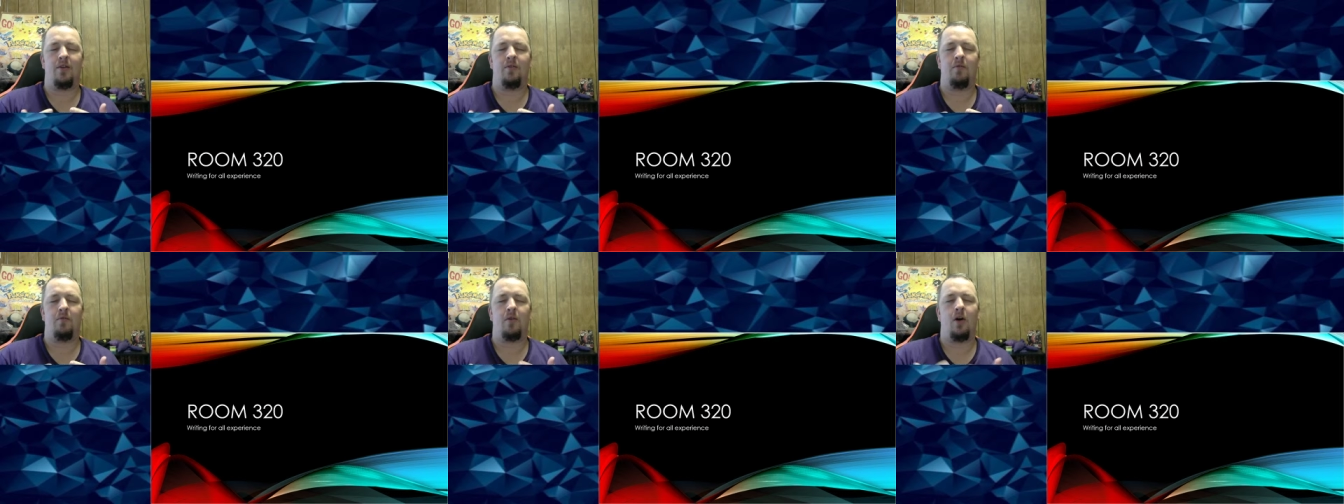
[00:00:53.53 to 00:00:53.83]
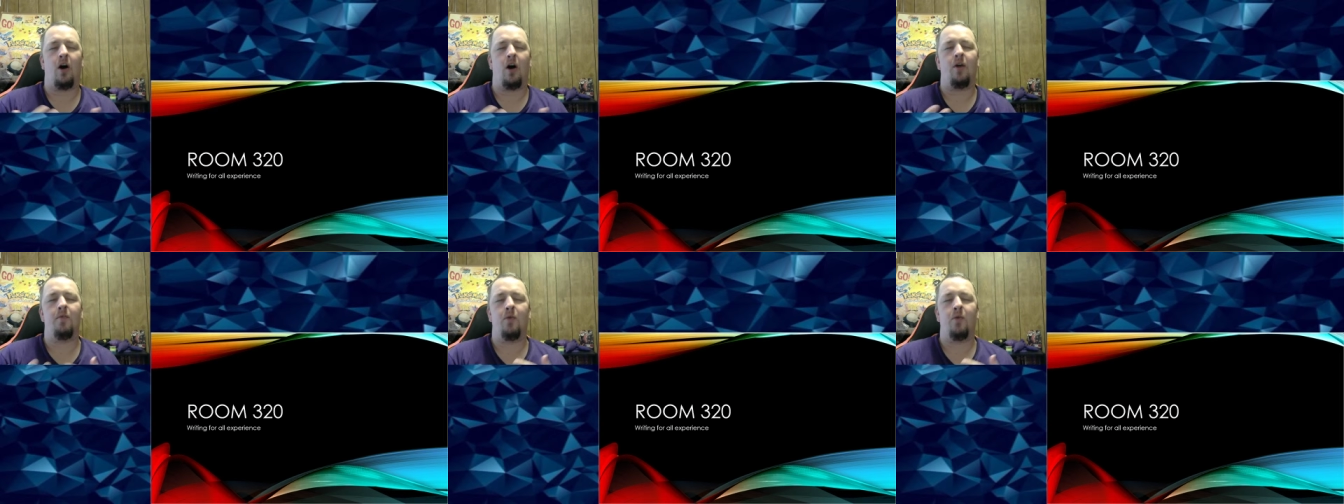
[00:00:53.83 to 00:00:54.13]

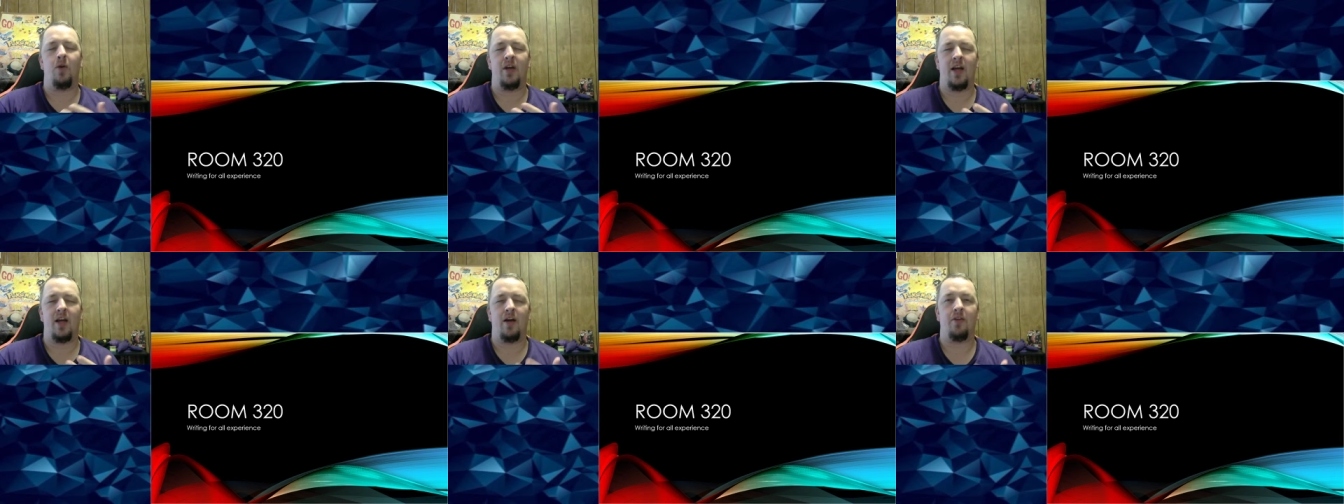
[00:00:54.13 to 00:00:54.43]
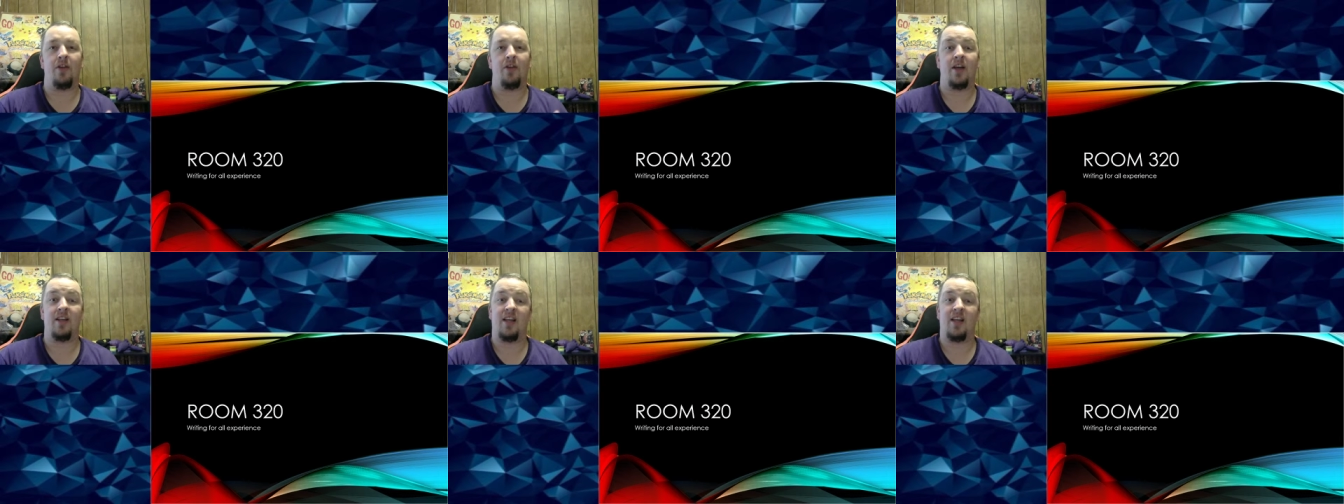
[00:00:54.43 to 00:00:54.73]
I'll point out
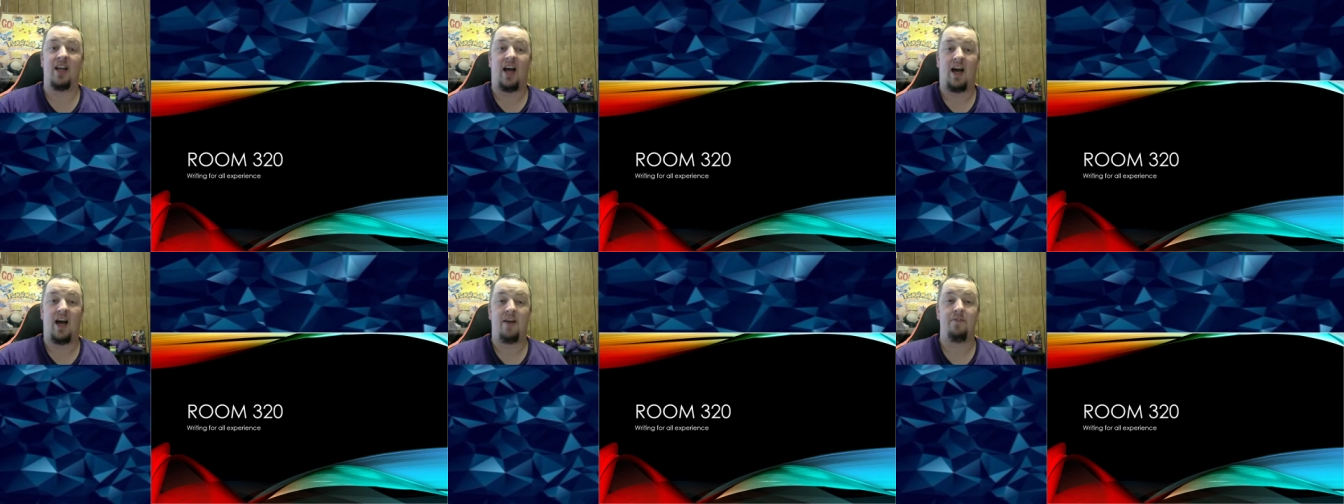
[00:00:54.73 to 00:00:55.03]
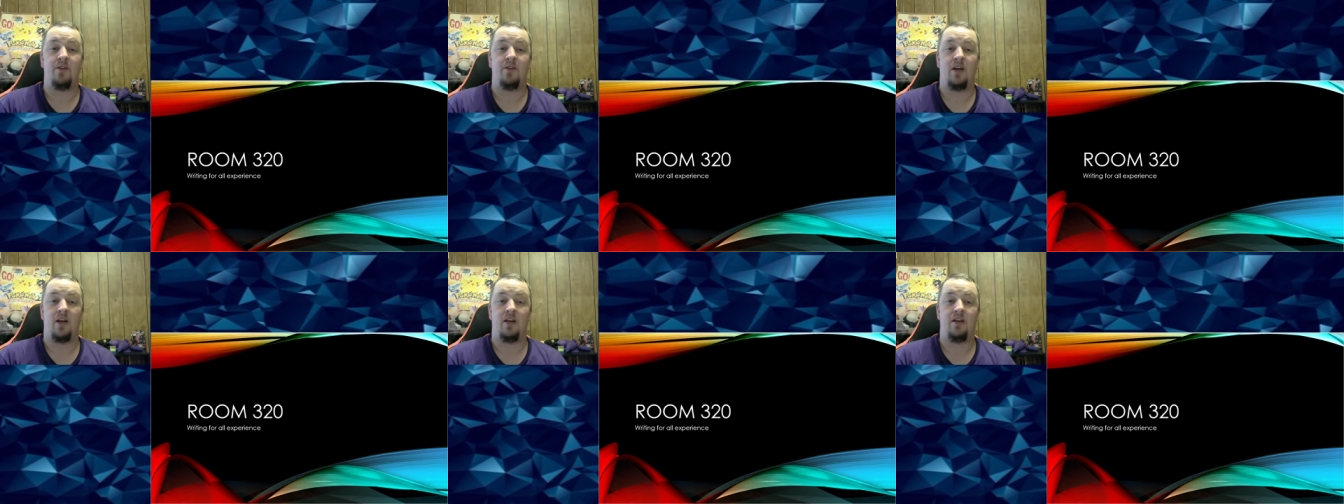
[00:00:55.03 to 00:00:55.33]
things that I've
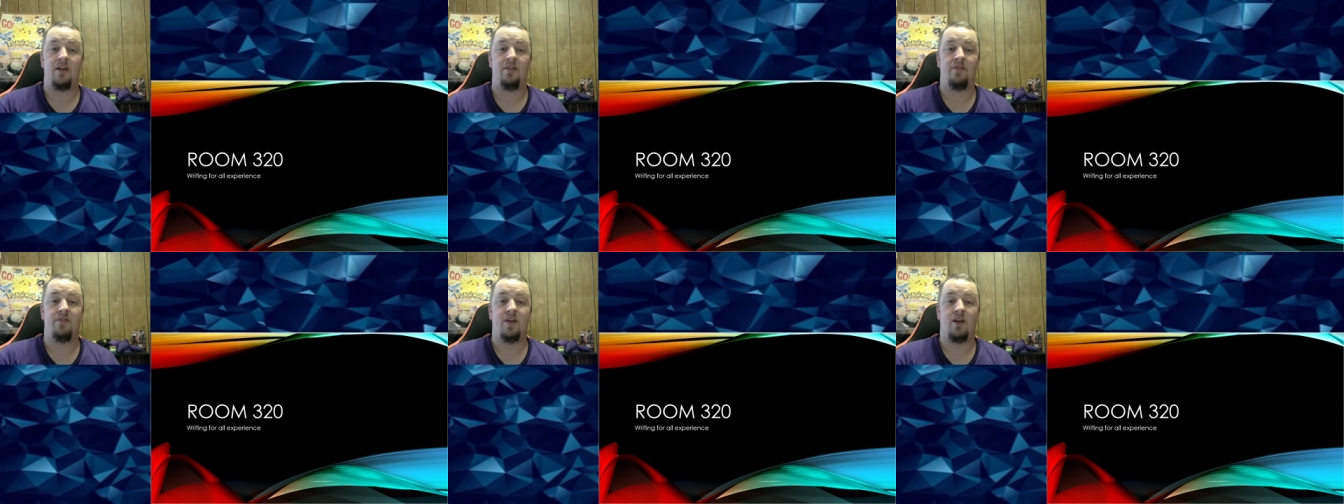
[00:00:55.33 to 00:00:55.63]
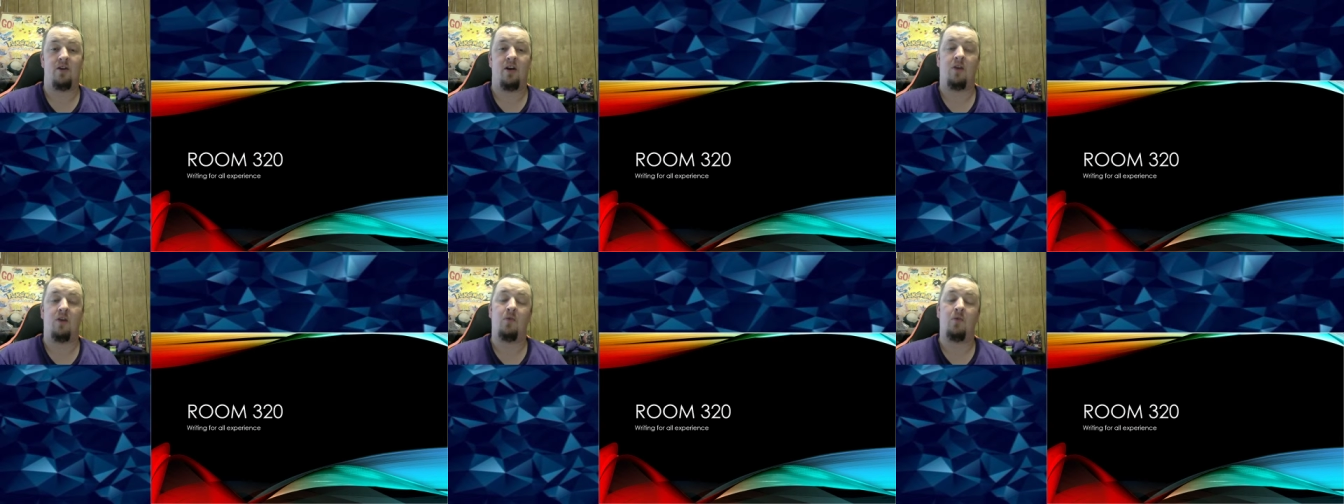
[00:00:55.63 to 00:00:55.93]
done to
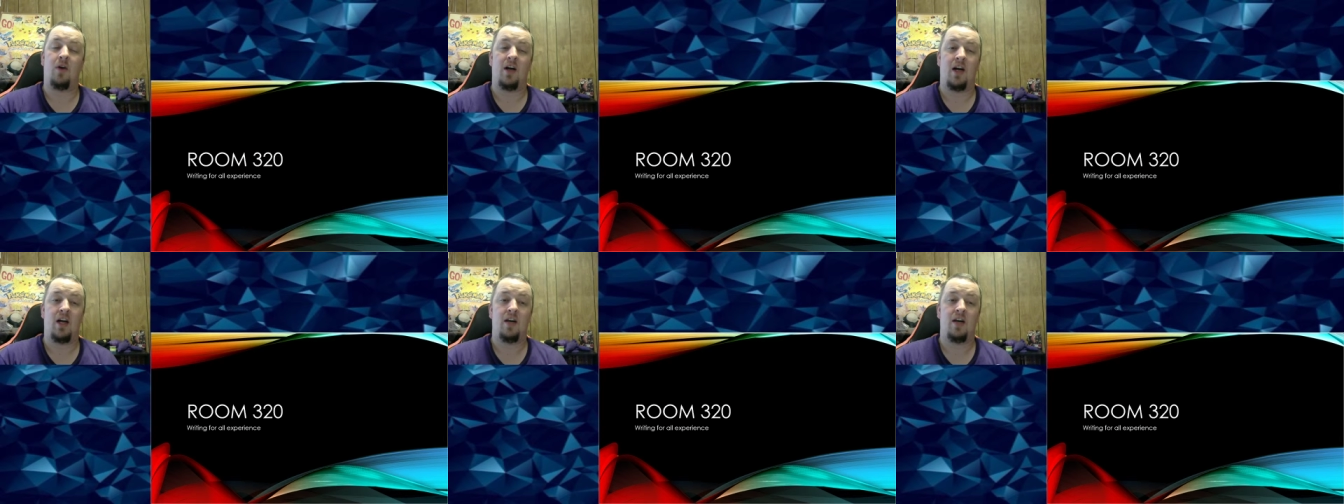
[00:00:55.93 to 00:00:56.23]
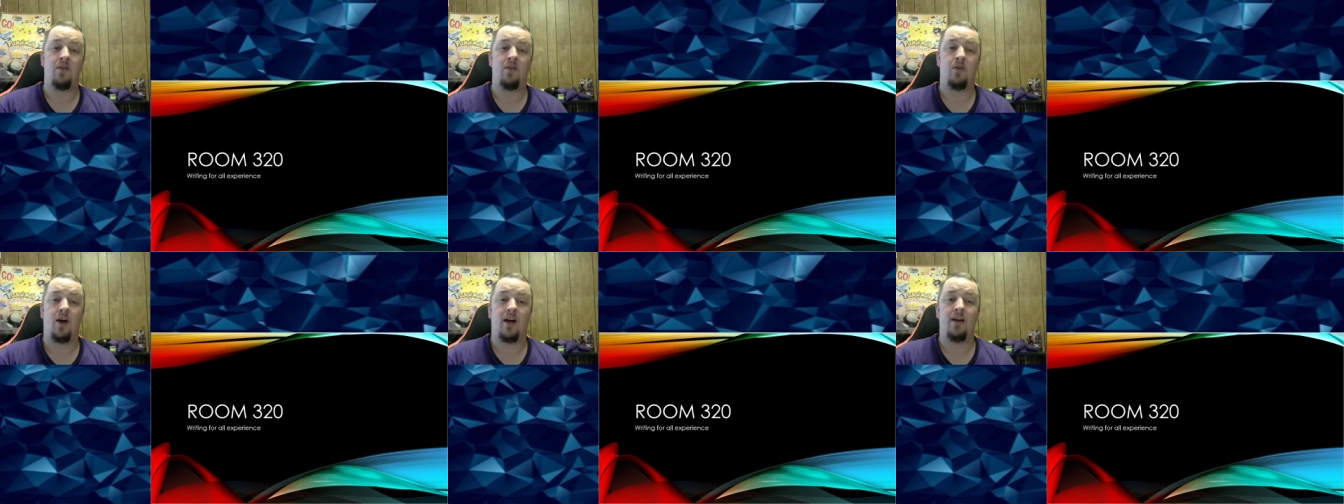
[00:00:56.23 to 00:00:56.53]
figure out what kind
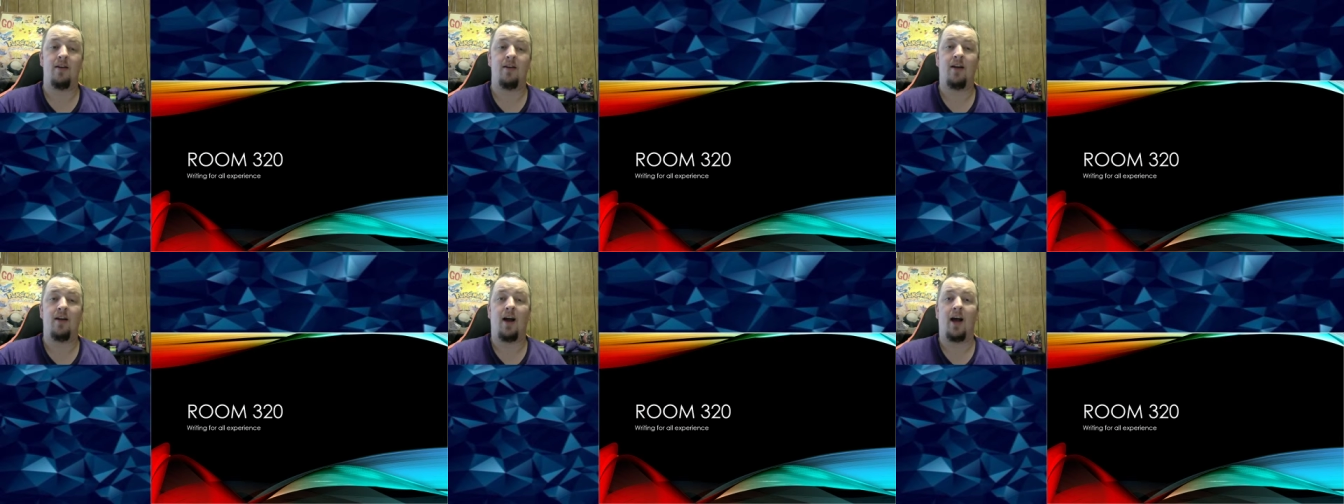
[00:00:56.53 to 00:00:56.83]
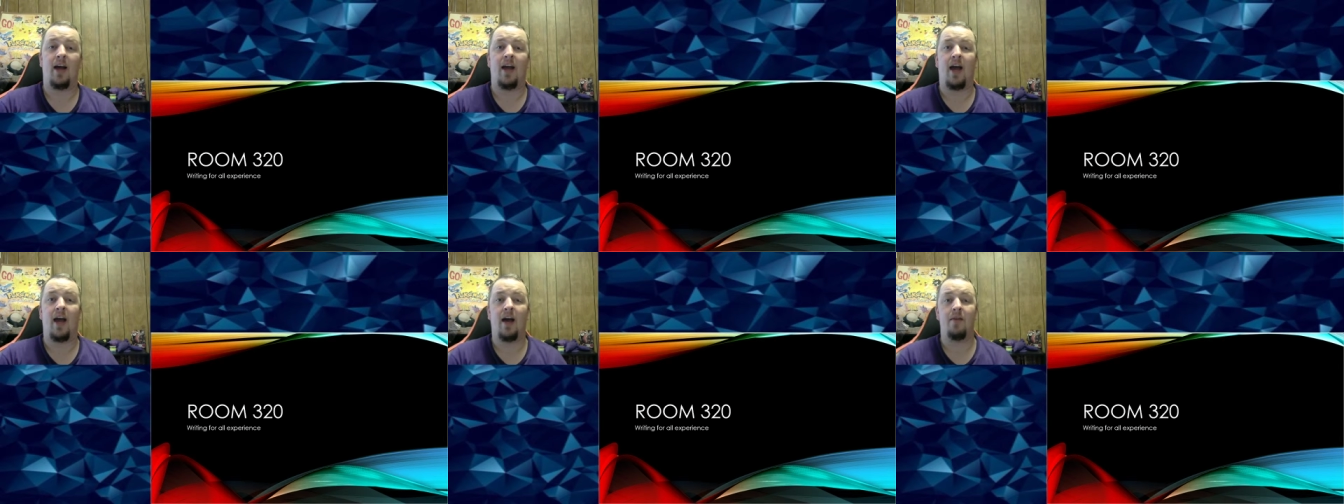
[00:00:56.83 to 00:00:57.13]
of writer
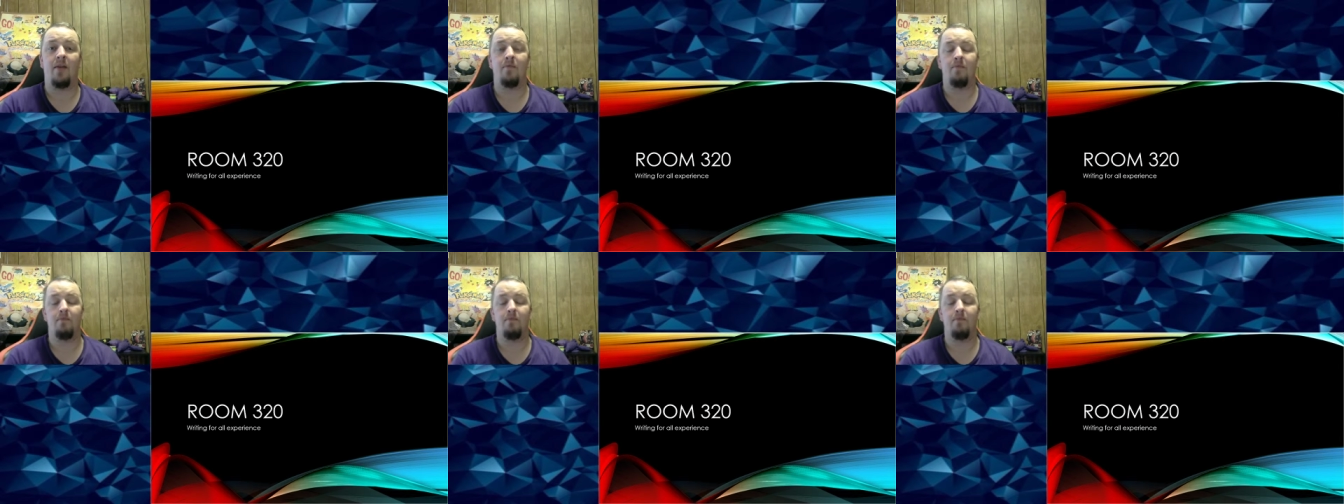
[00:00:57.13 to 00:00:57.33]
I am.